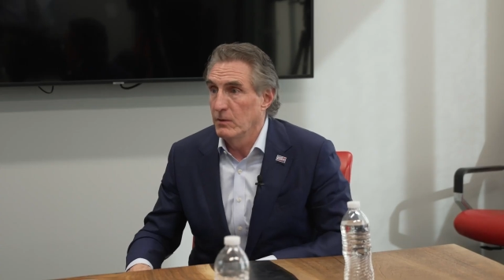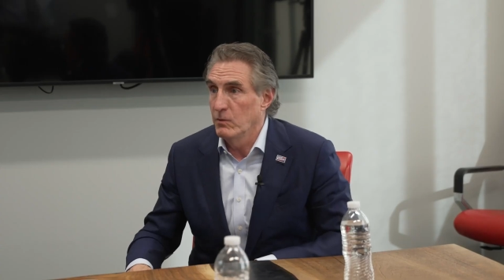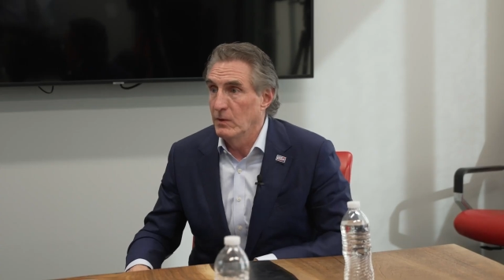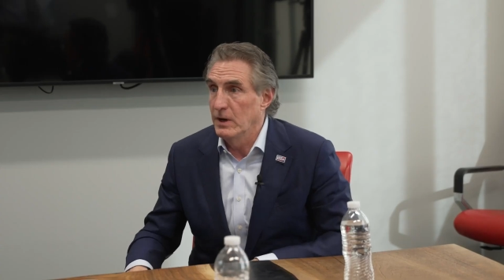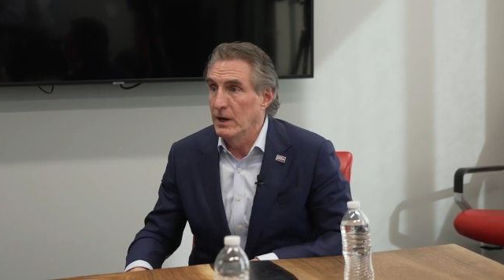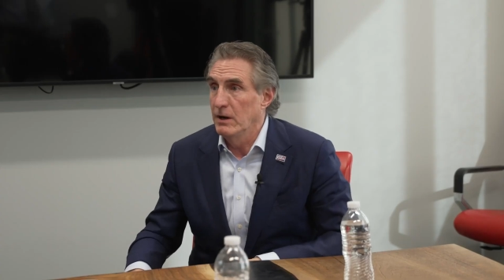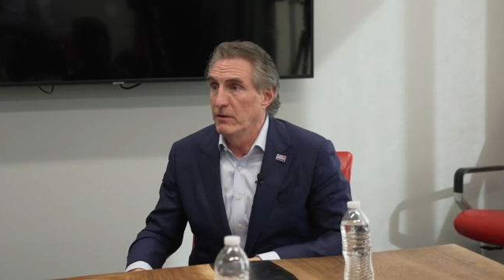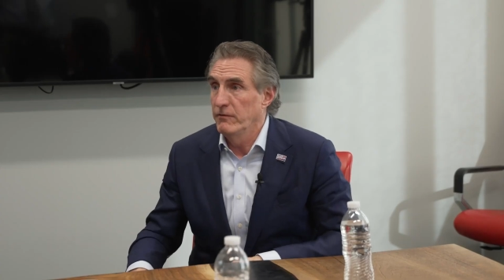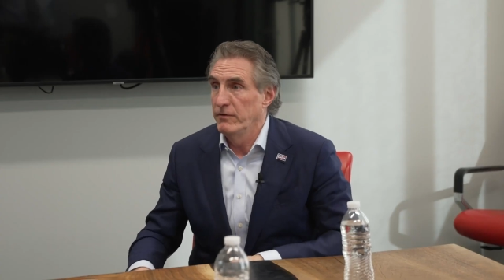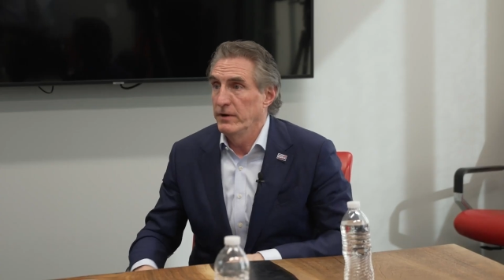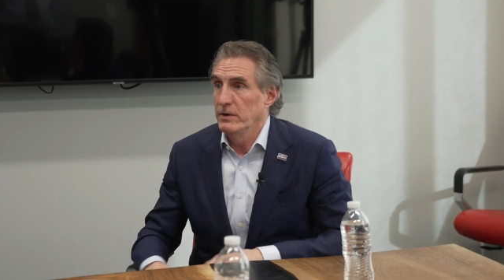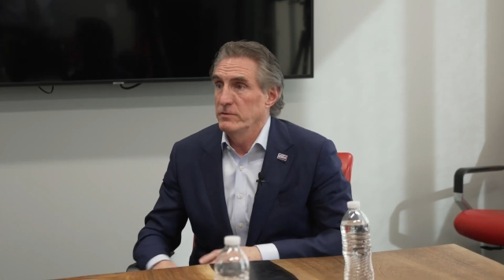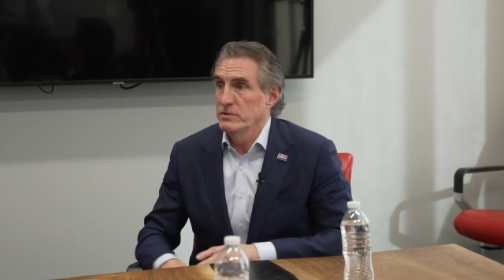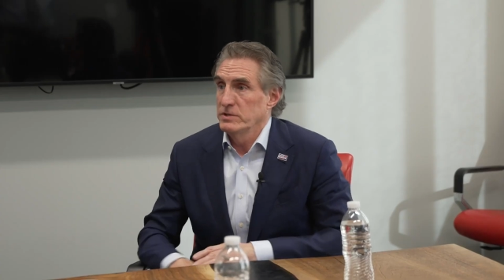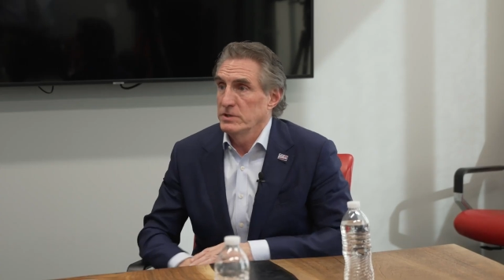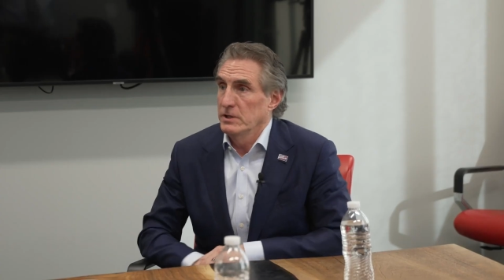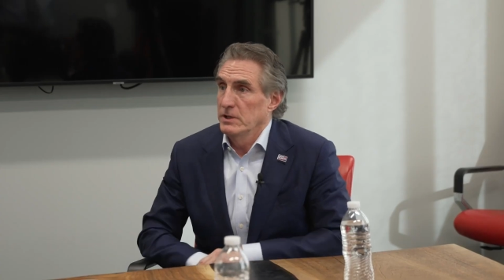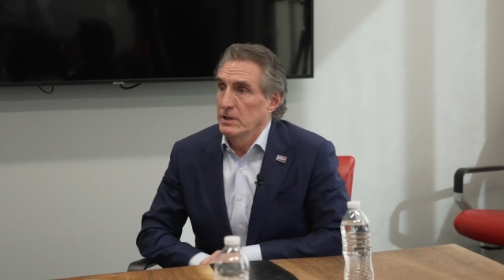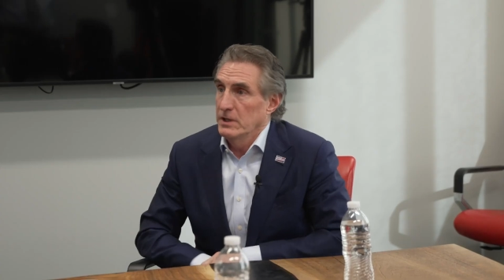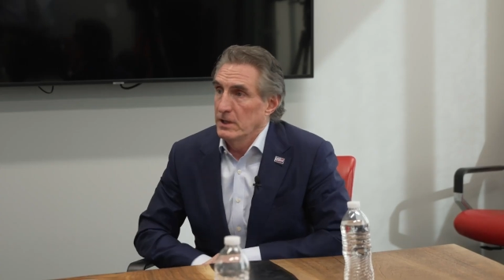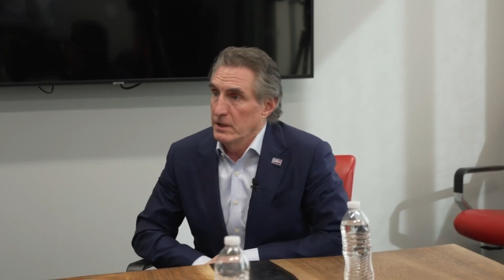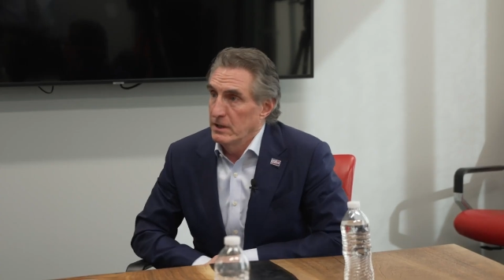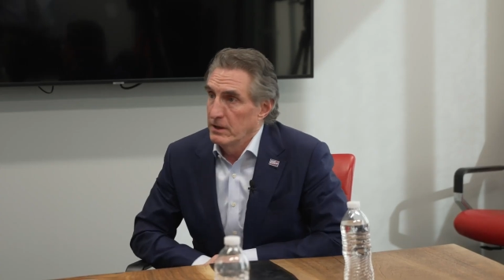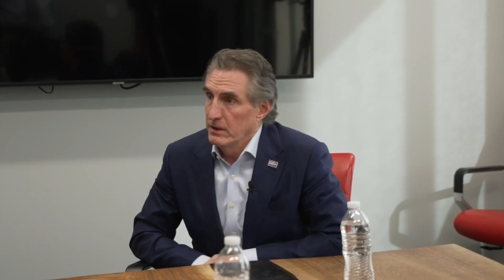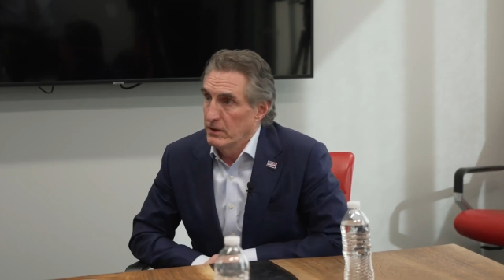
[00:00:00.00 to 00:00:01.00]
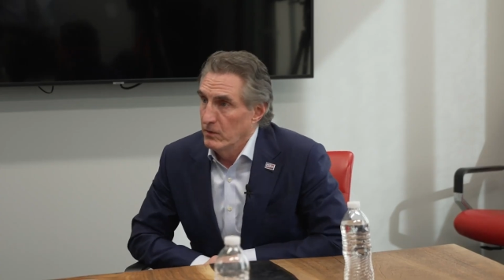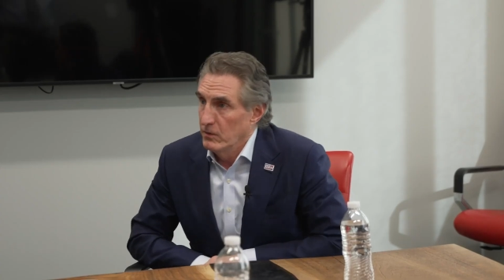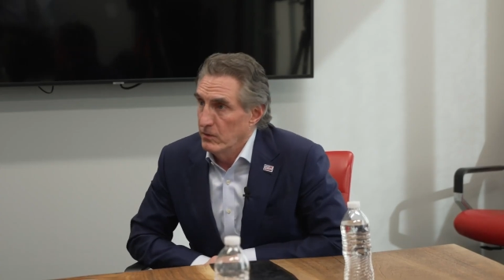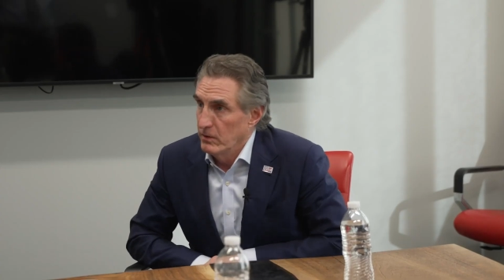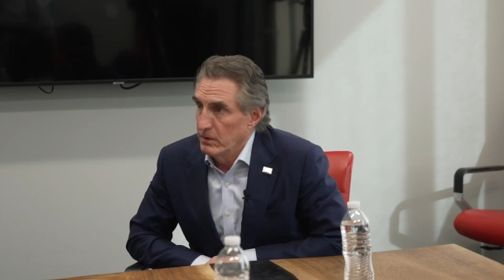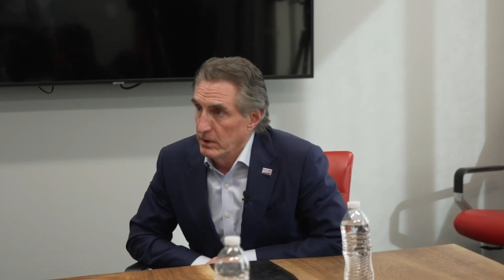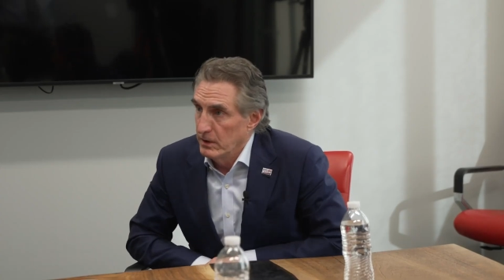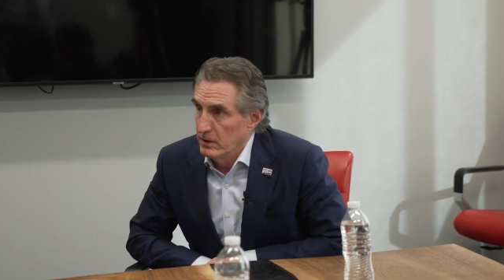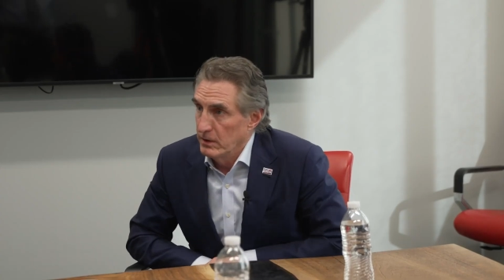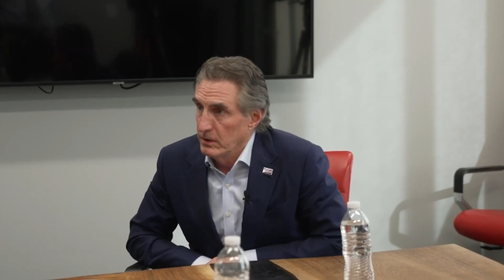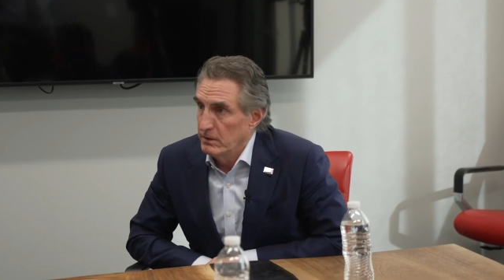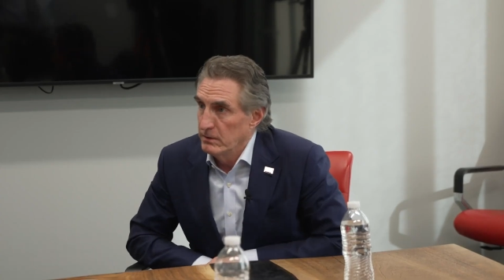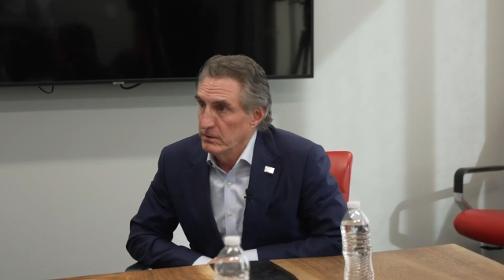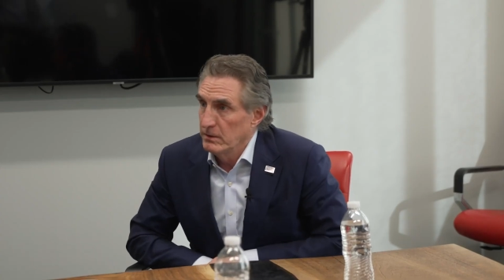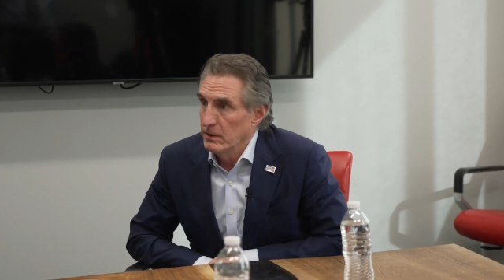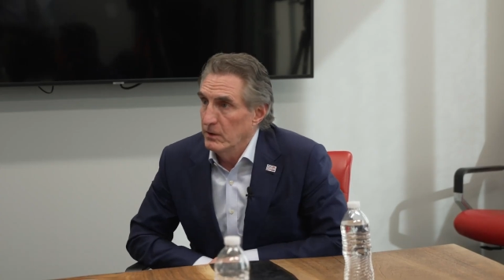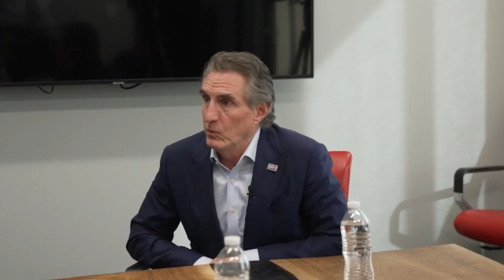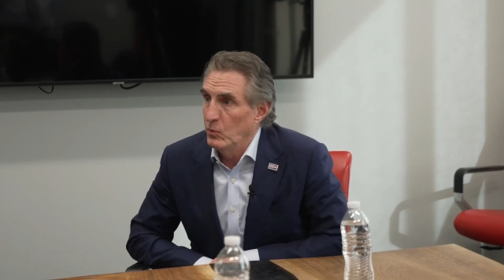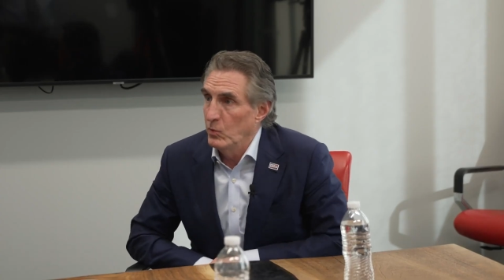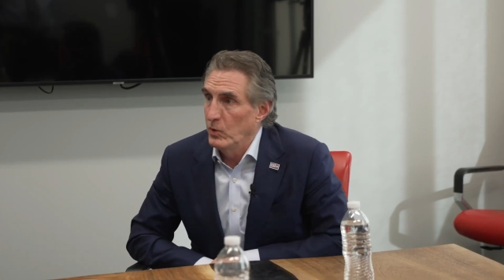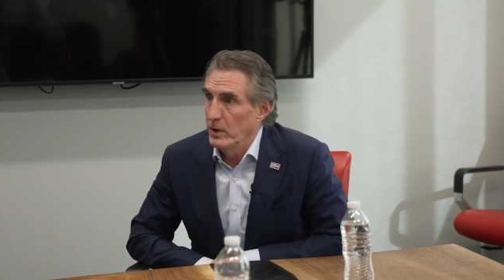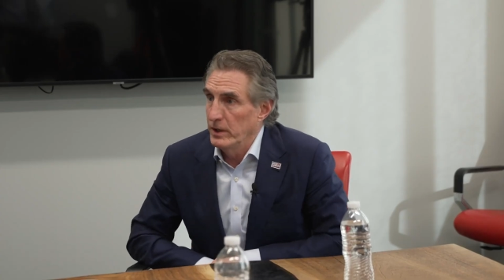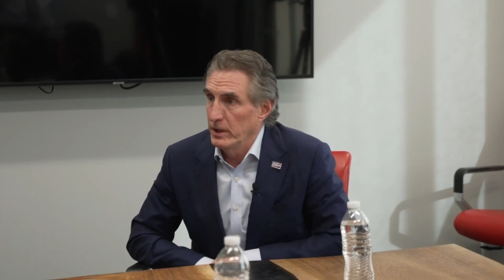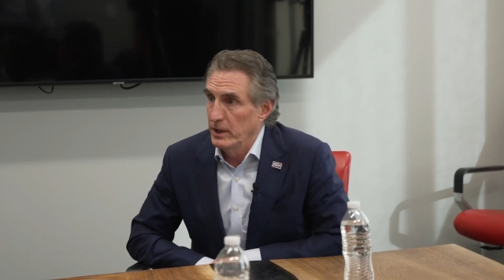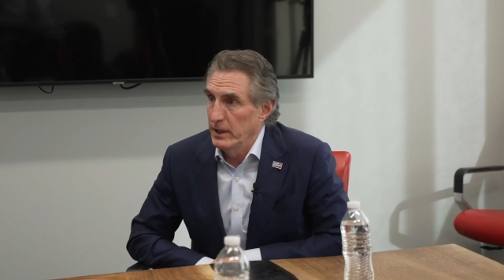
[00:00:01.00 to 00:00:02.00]
Wow, if I was going to get into a
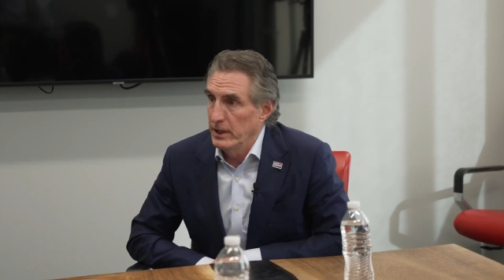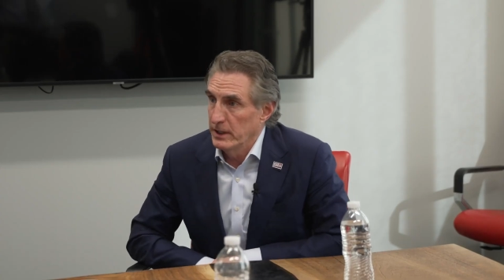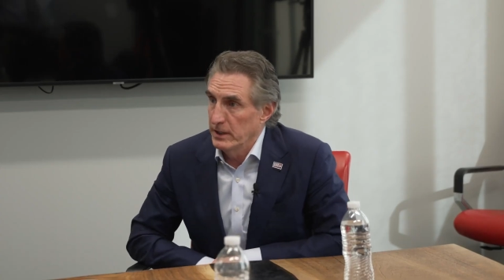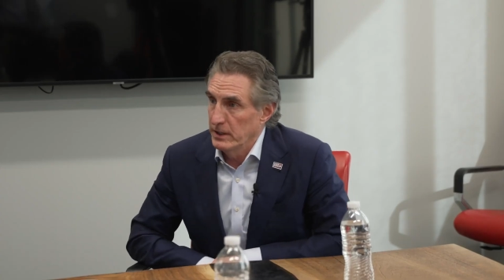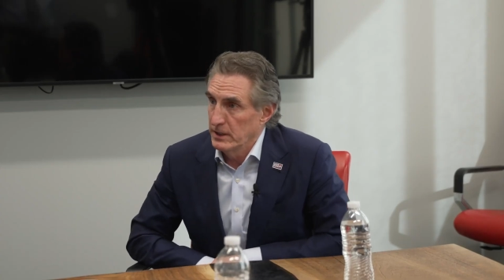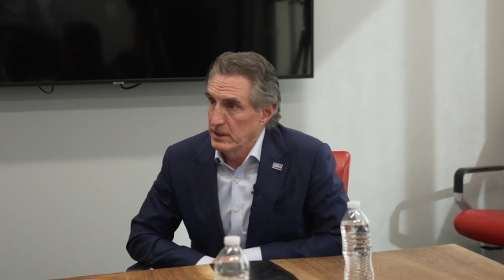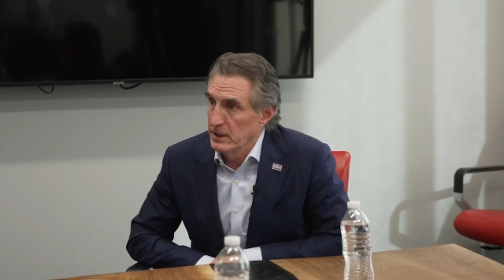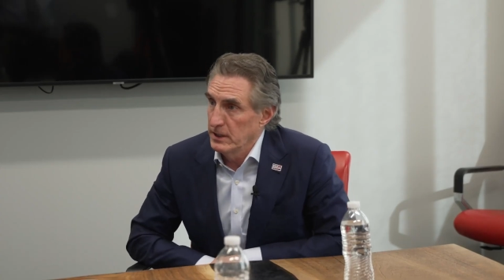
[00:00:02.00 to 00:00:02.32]
one-legged